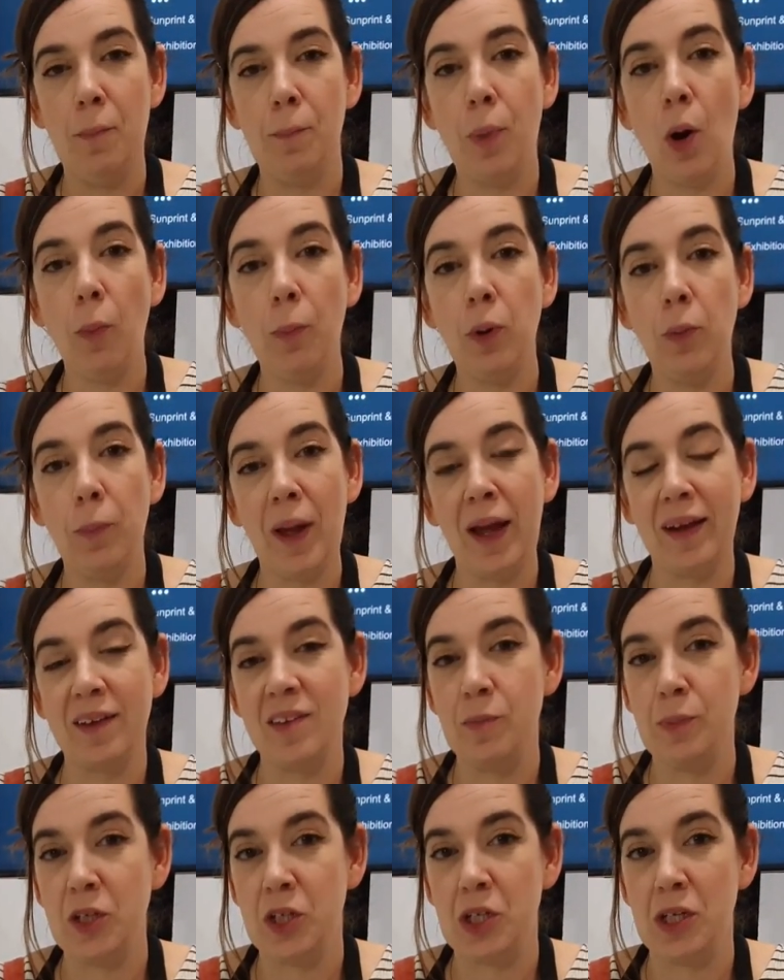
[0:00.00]
pop-up
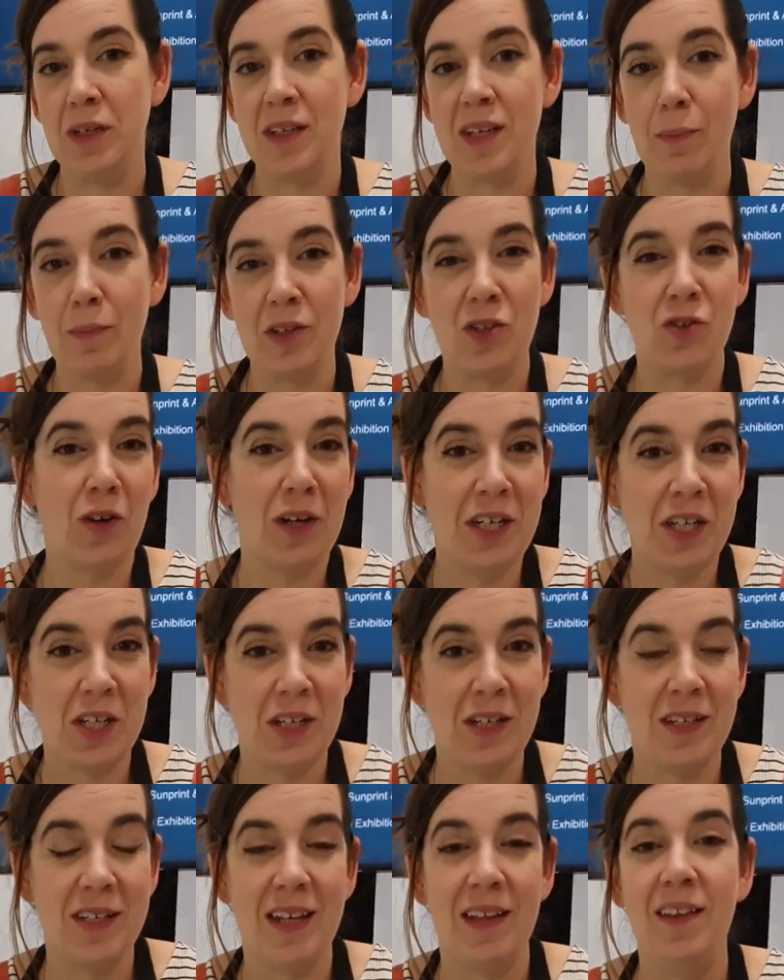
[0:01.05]
exhibition
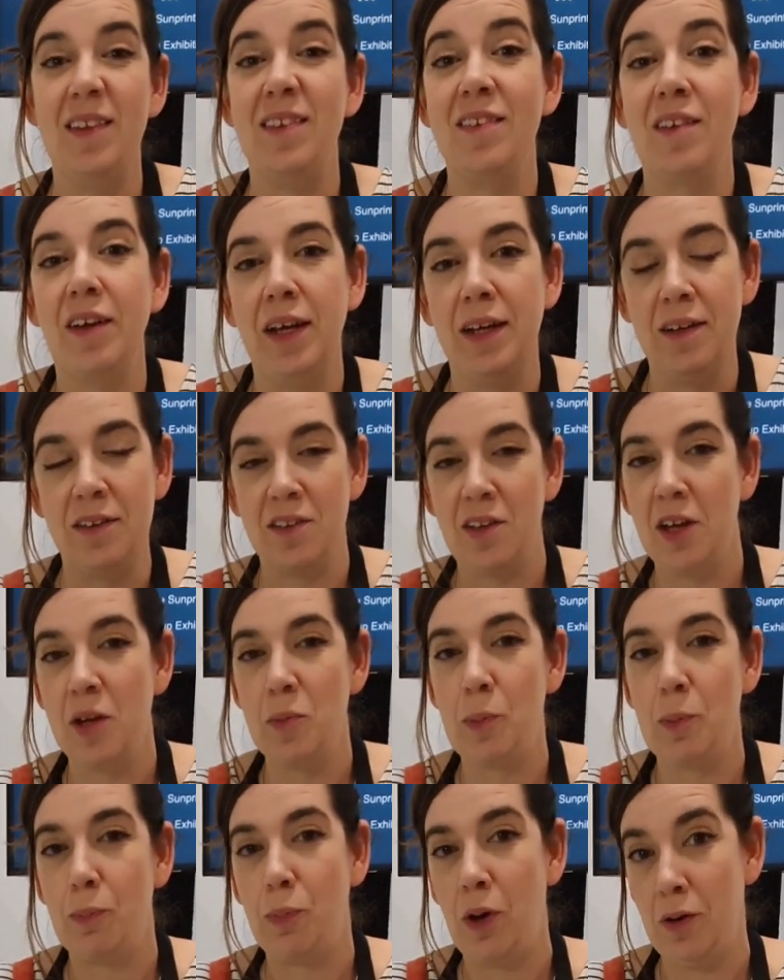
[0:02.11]
demonstrations in the cyanotype
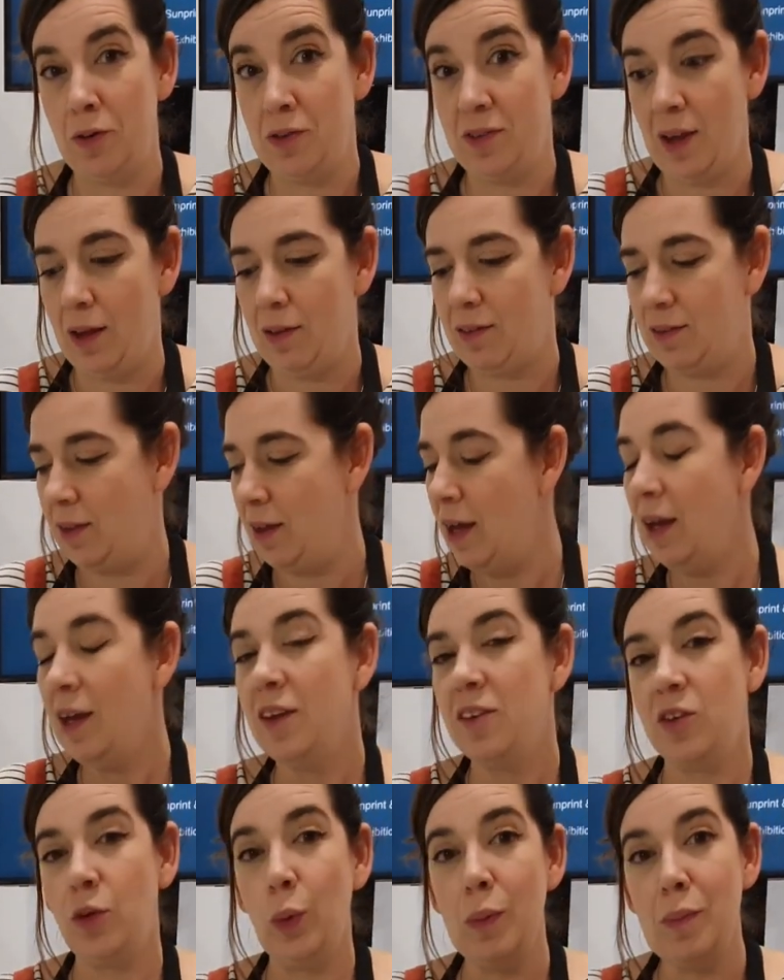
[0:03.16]
process.
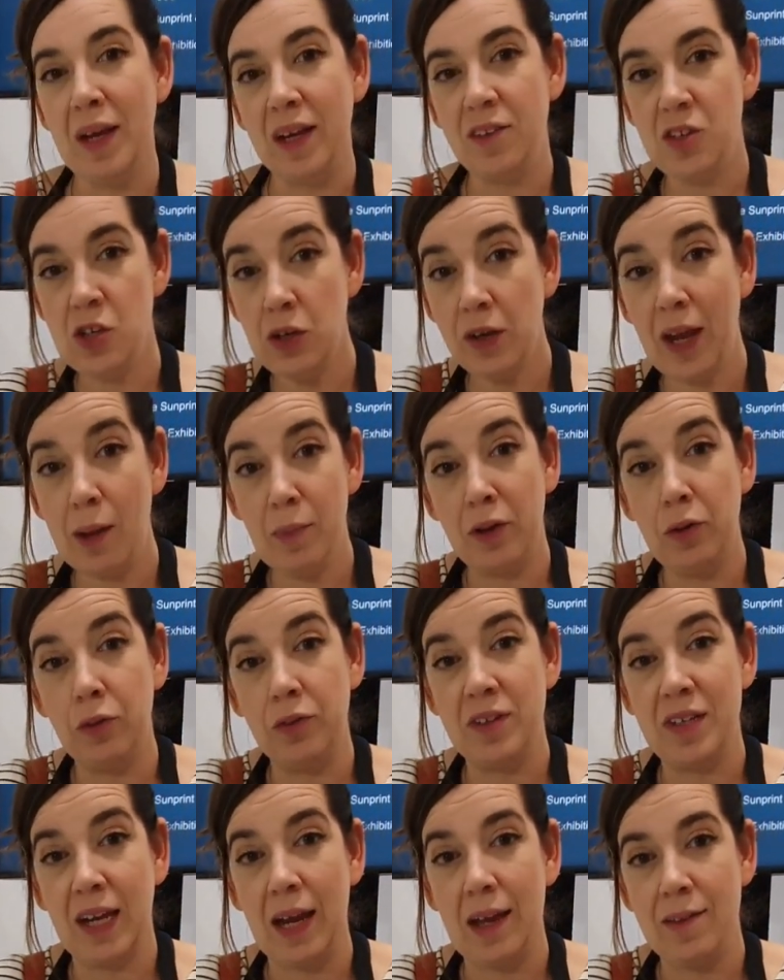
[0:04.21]
So we mix two chemicals
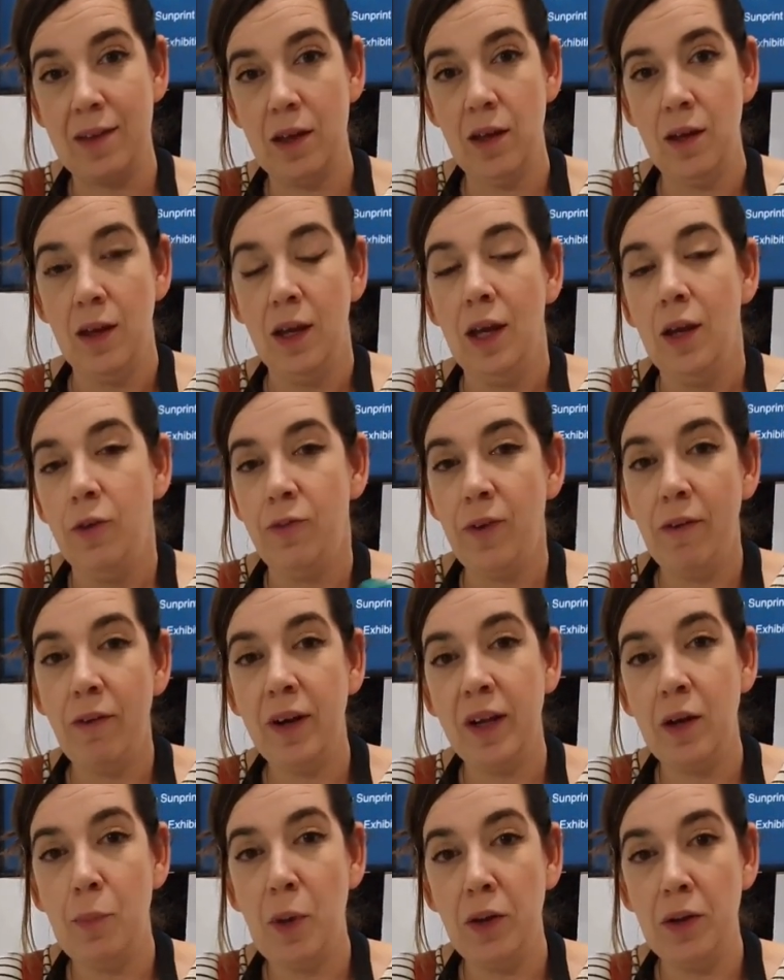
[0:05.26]
together,
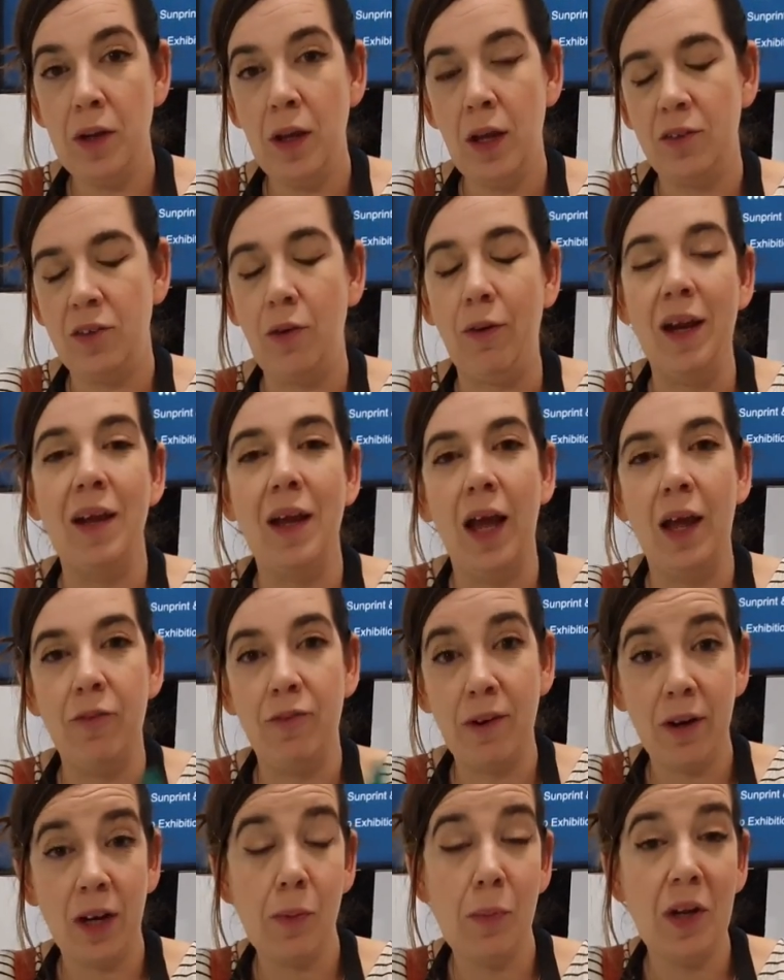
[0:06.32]
ferric
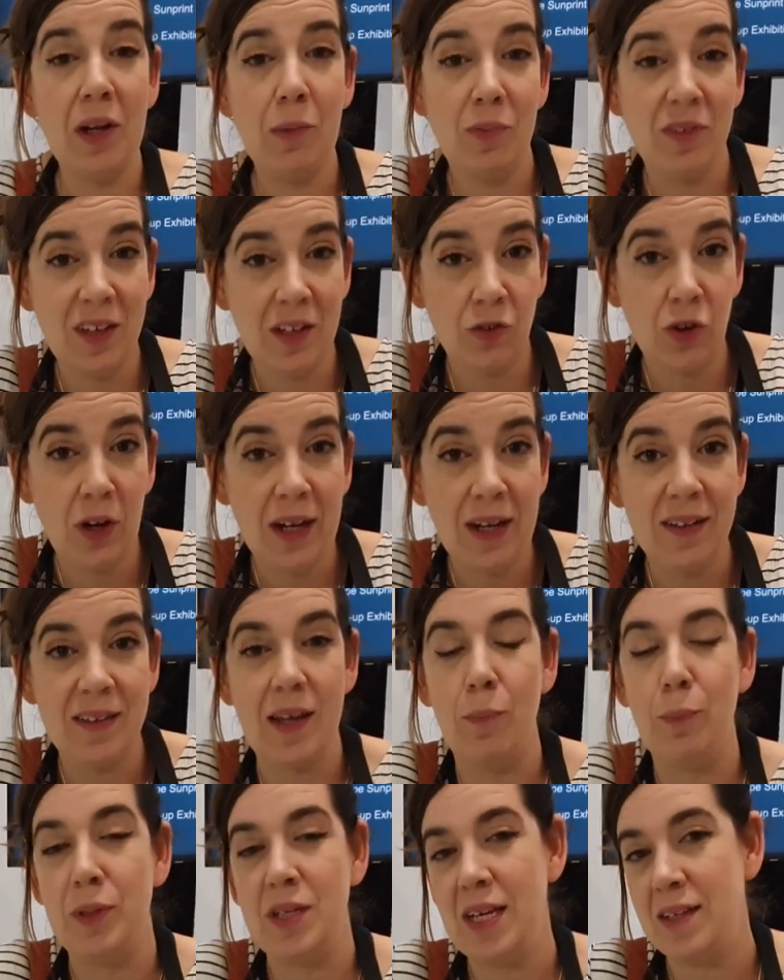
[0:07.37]
ammonium citrate
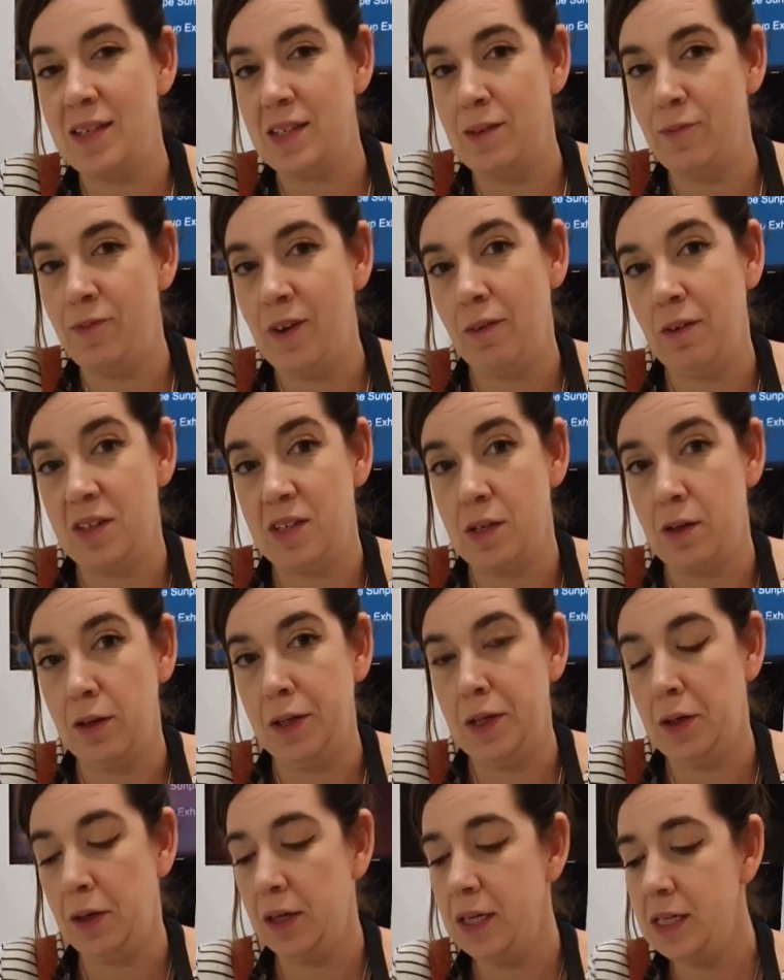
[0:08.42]
and potassium
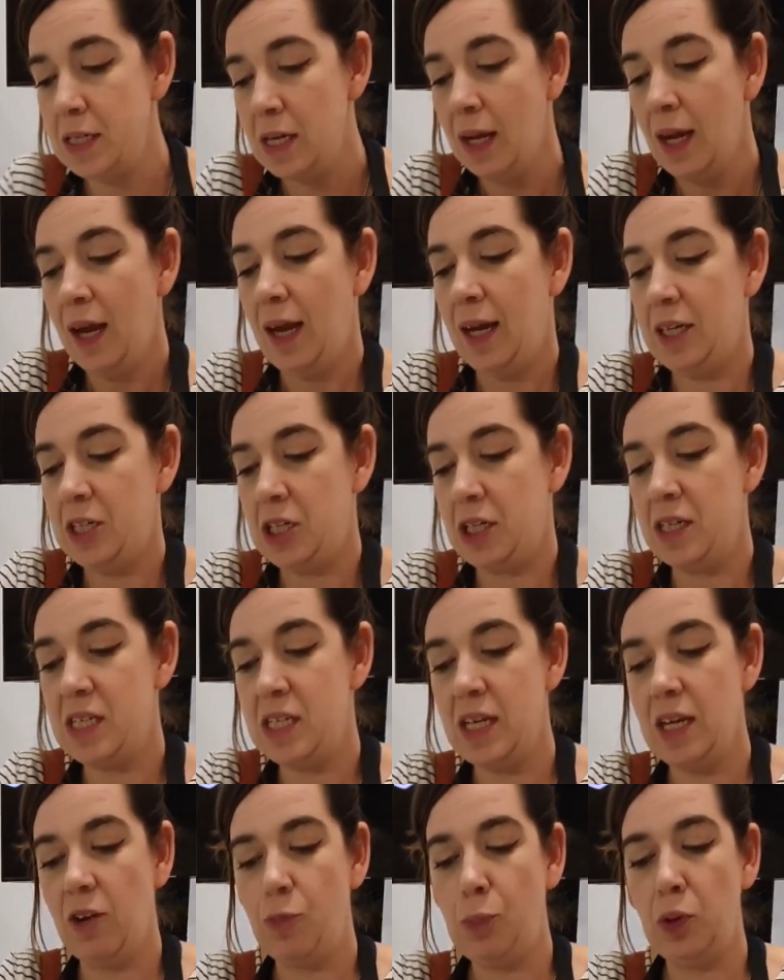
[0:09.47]
ferricyanide. As you can
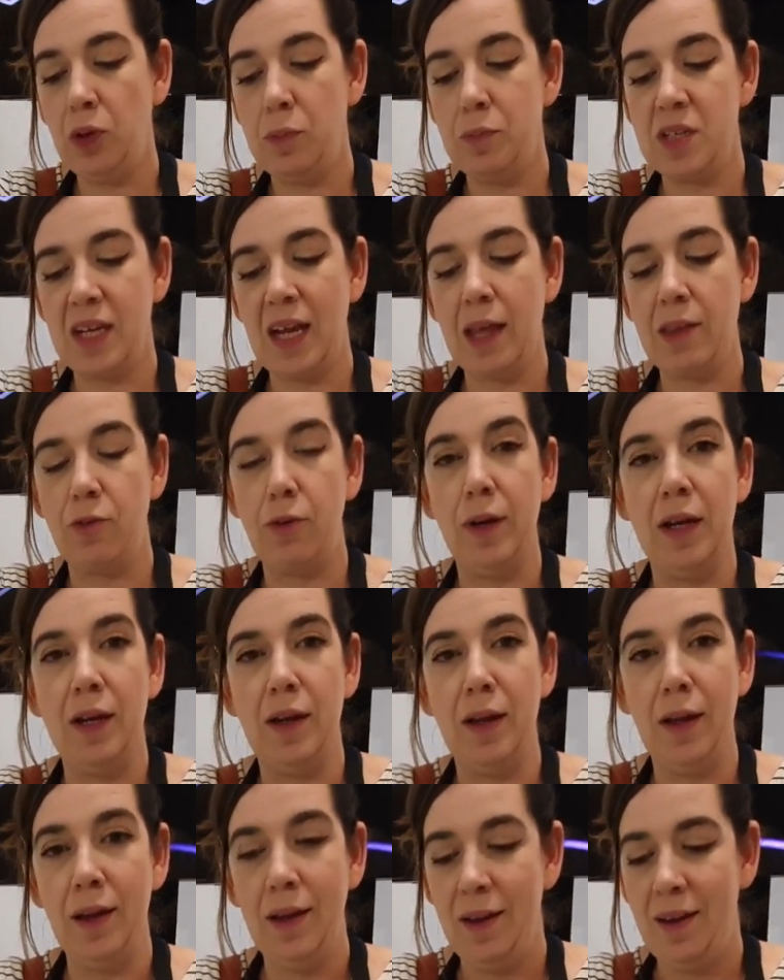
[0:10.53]
see, I've put them together in
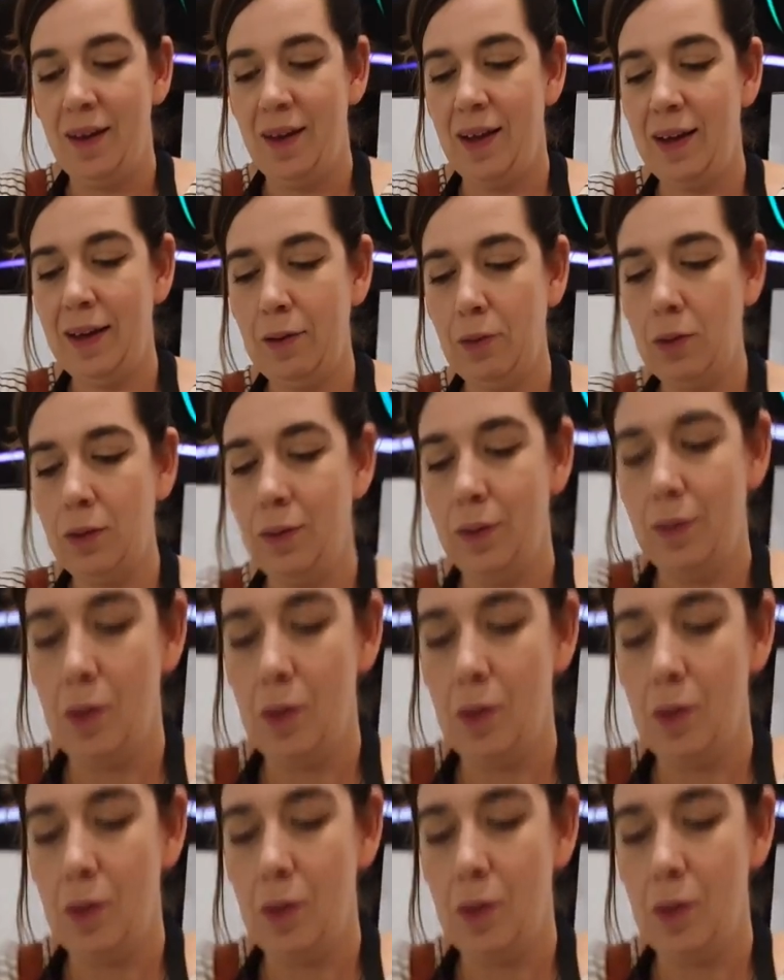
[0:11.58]
a little